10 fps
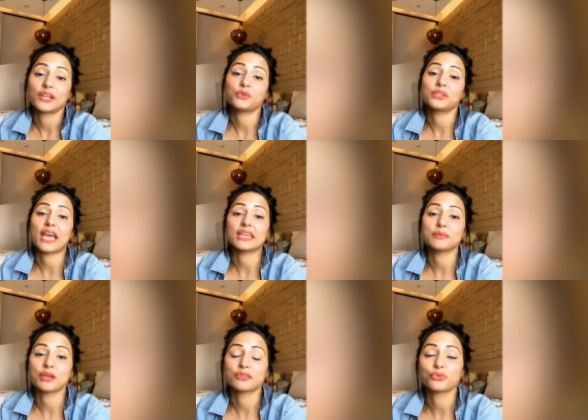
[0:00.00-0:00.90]
I don't
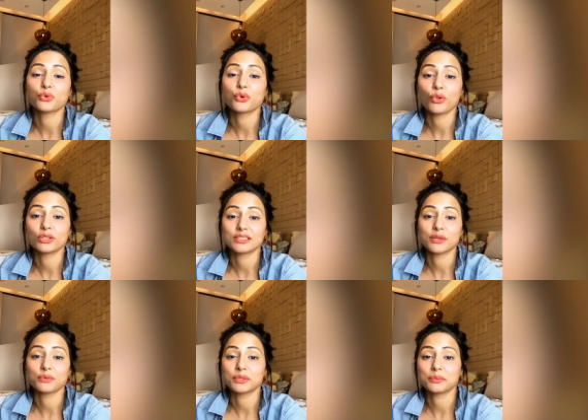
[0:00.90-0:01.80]
carry my phone all
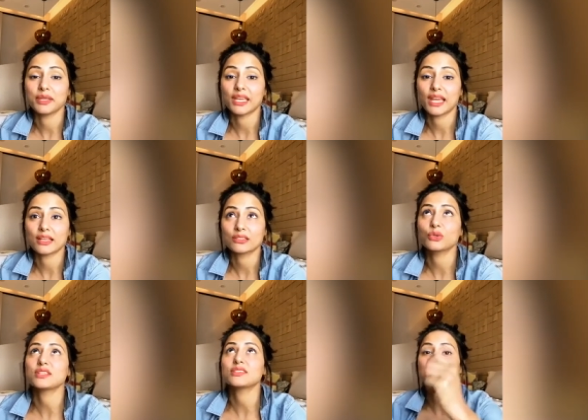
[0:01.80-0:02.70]
the time with me. And
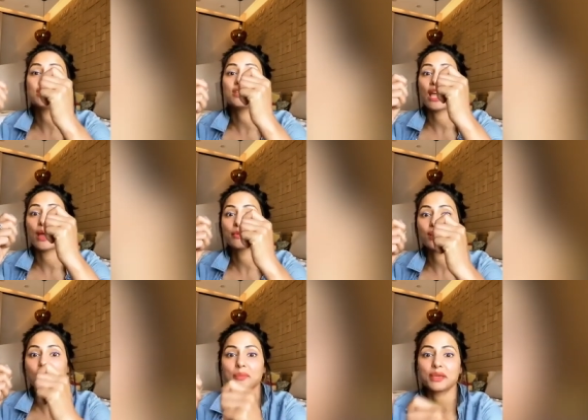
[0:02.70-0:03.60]
as soon as they see
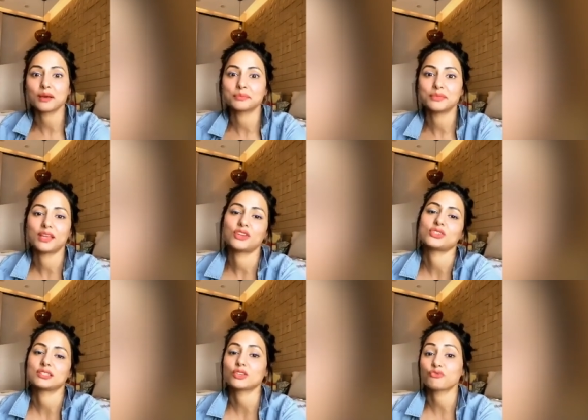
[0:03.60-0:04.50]
camera coming up, they
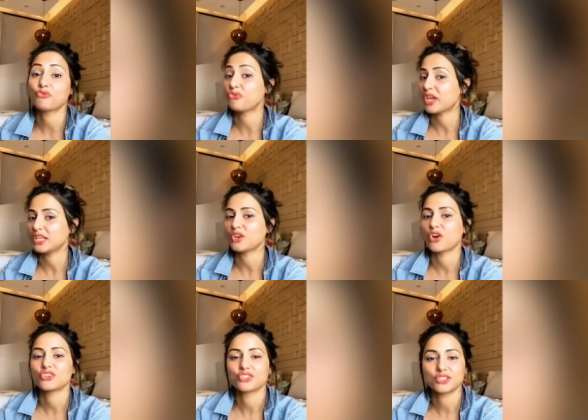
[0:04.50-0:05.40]
are just very
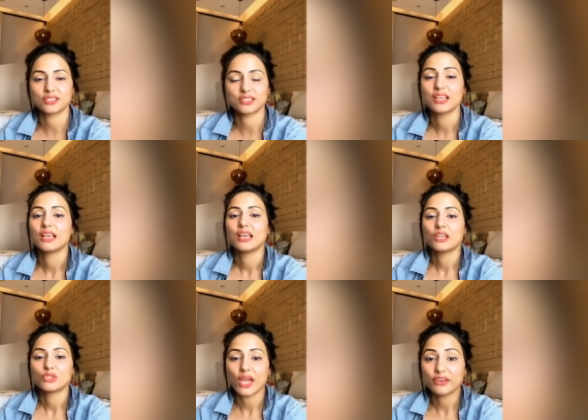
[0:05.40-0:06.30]
conscious.
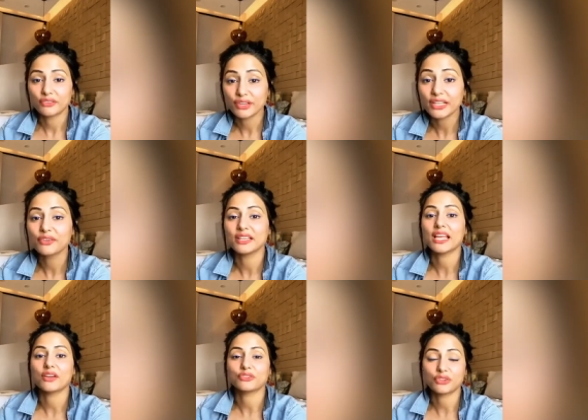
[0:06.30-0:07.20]
So I really,
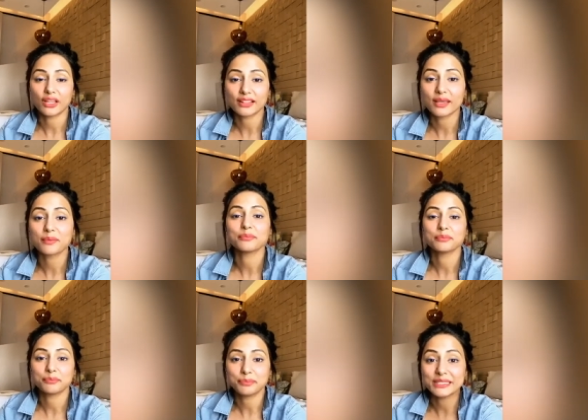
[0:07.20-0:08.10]
really have to tell them,
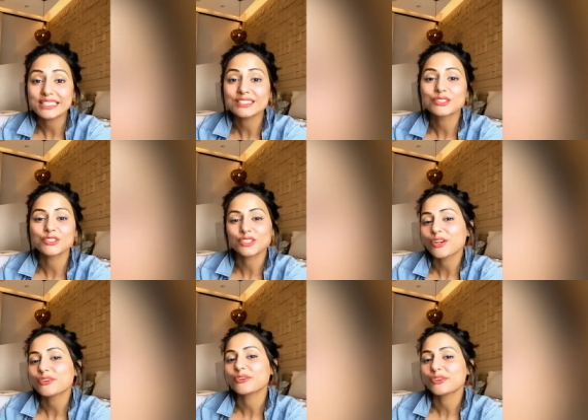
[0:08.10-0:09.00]
please kuch
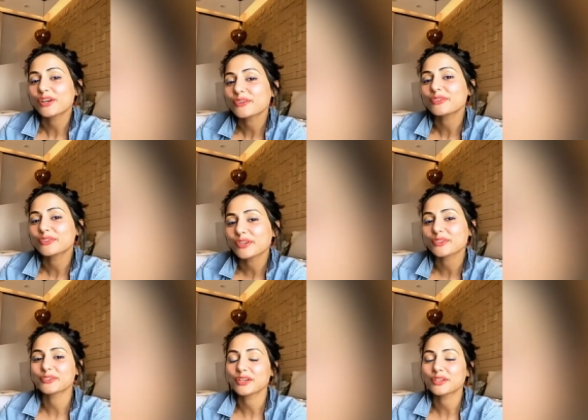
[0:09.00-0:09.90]
karo, karo, karo,